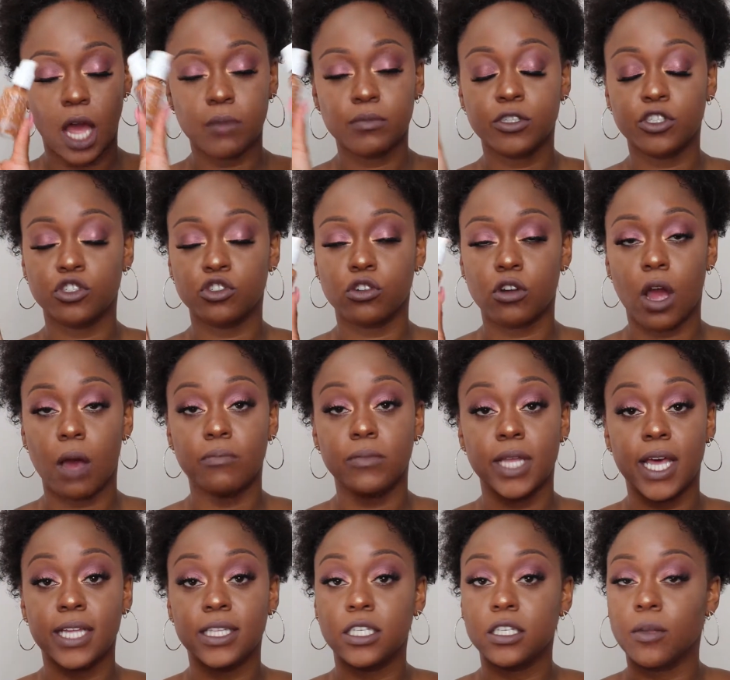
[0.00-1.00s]
I'm sure I'm
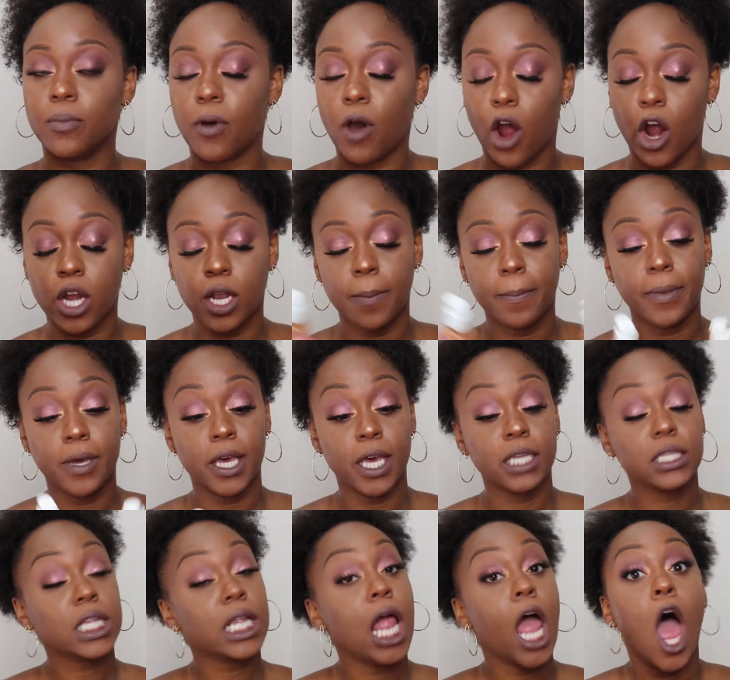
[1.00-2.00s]
late to the party,
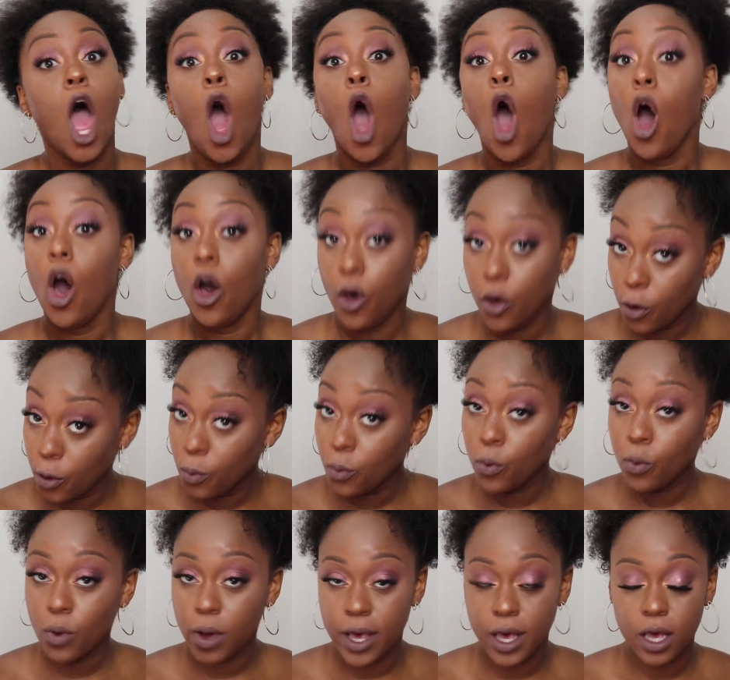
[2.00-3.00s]
but
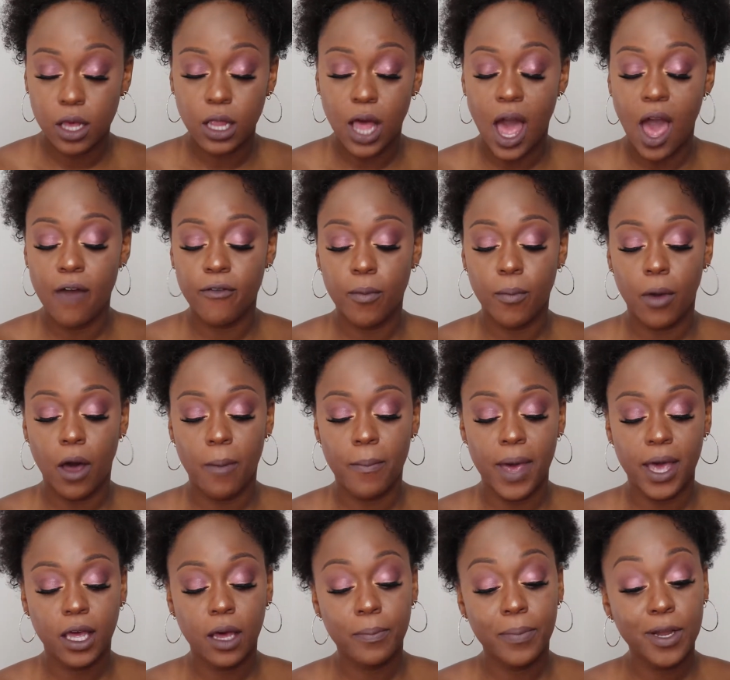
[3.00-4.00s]
oh well, I haven't bought
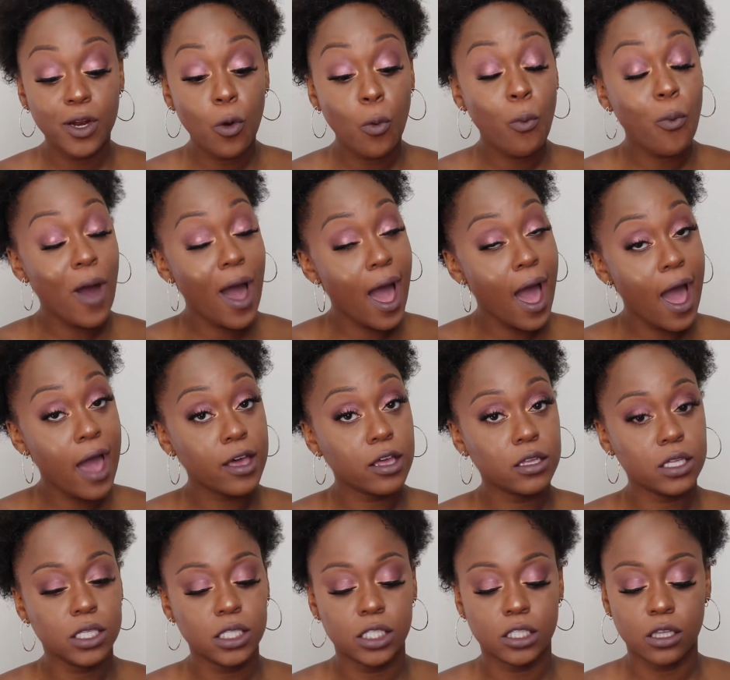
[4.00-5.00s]
makeup in a
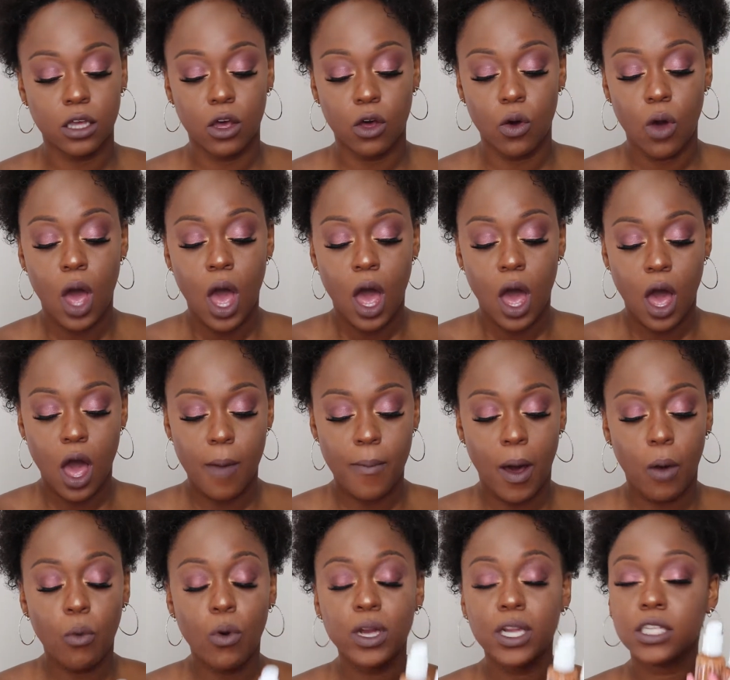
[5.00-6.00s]
while, and so
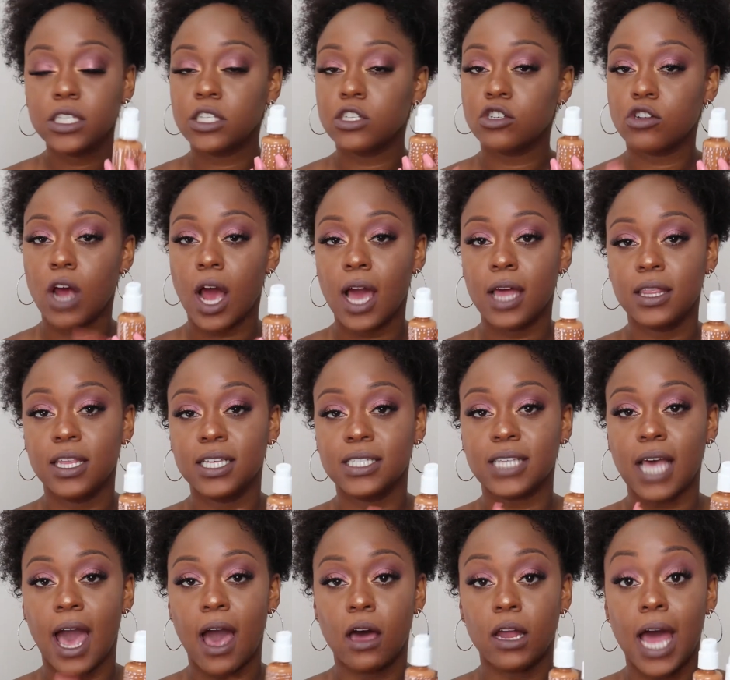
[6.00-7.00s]
I wanted to try
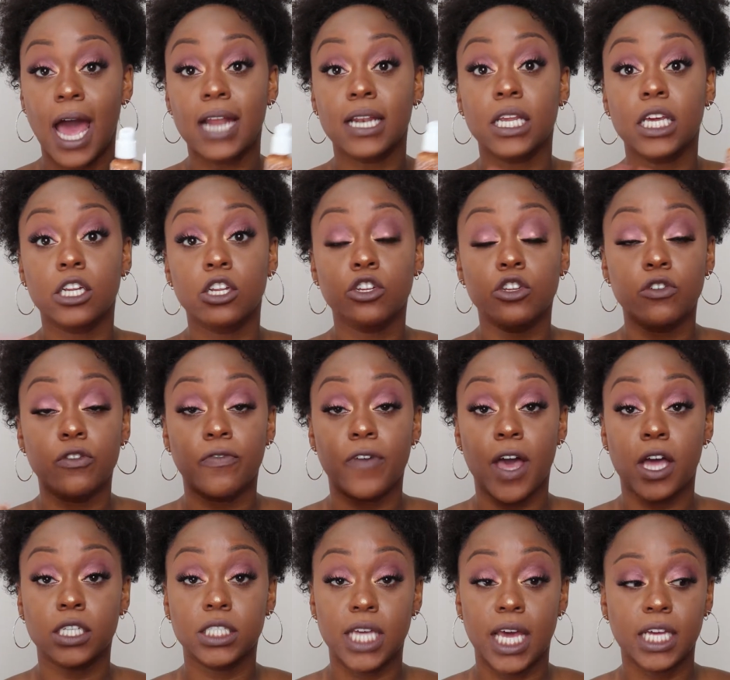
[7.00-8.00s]
this out. I need a new
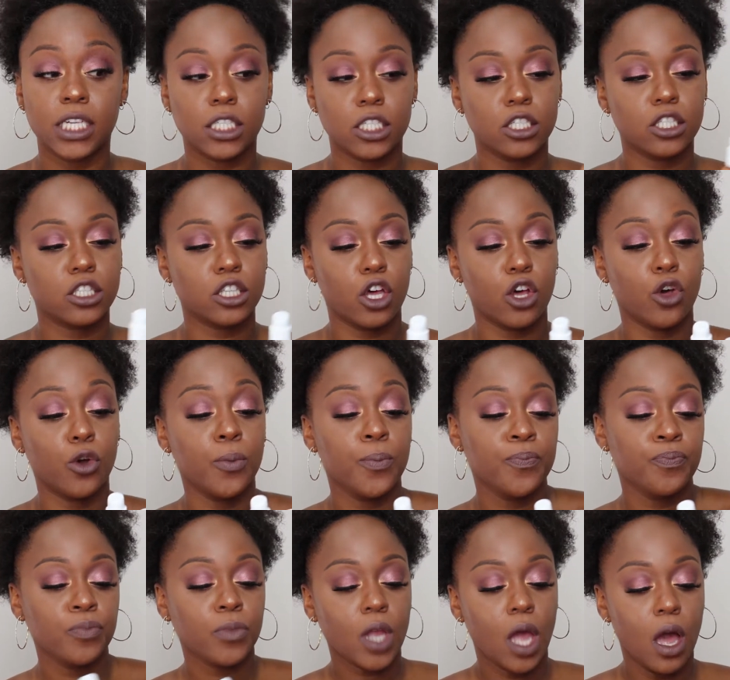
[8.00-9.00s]
foundation, so
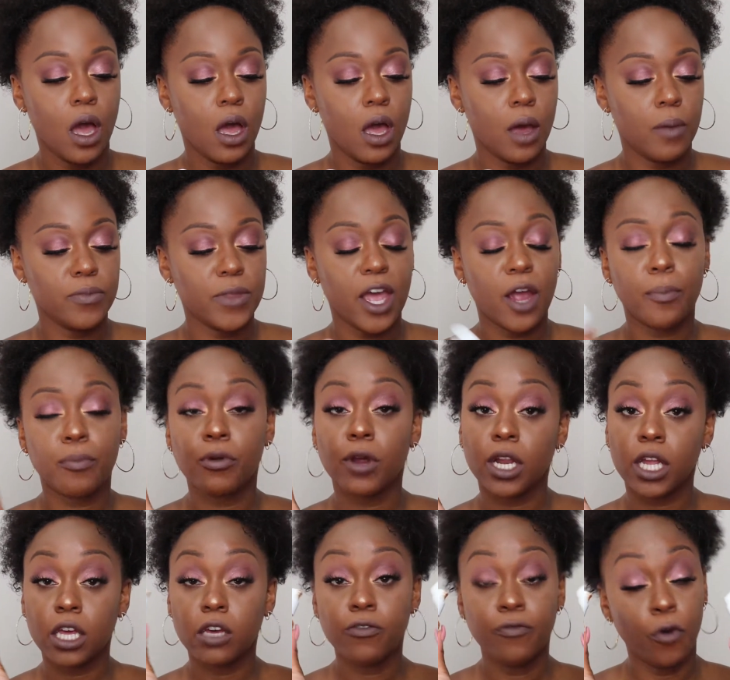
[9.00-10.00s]
they're
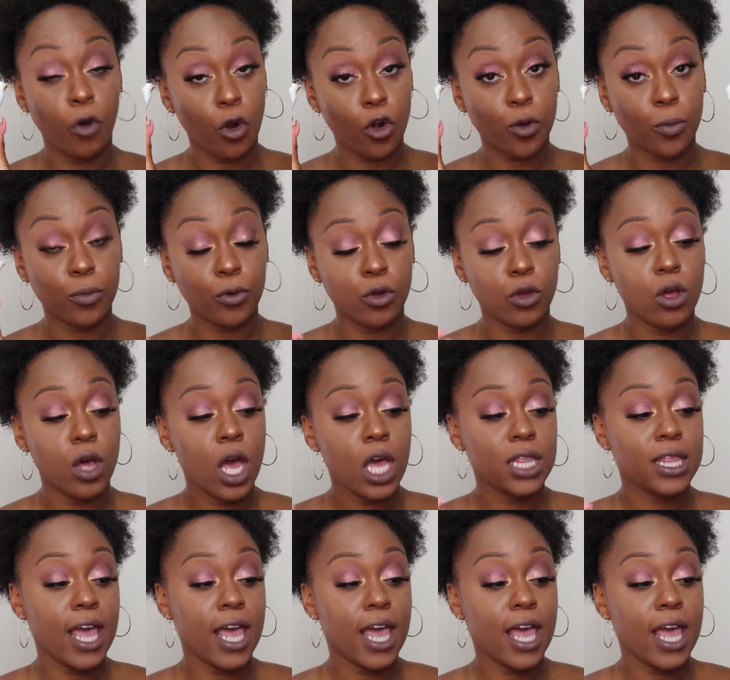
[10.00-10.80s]
pretty affordable.